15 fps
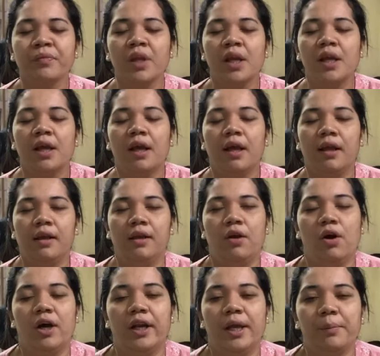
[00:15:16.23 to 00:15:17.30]
Amen. And
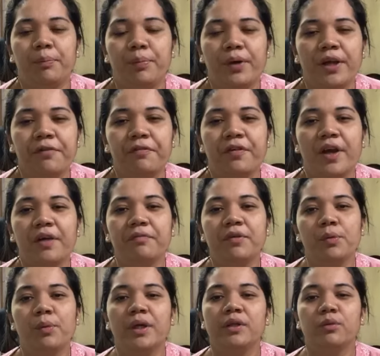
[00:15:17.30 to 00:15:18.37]
Lord, I pray for
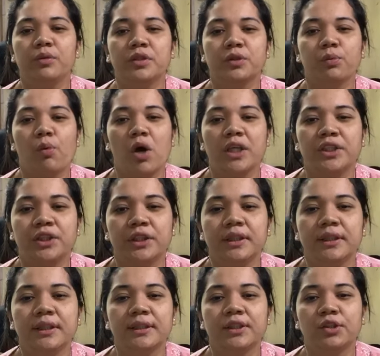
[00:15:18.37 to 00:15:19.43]
everyone who's
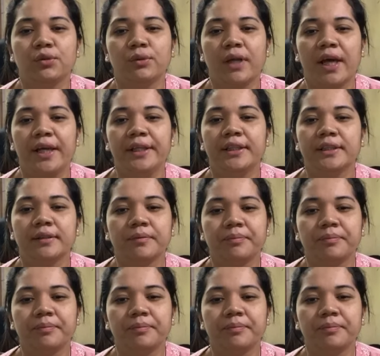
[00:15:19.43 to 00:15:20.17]
watching this tonight. Amen.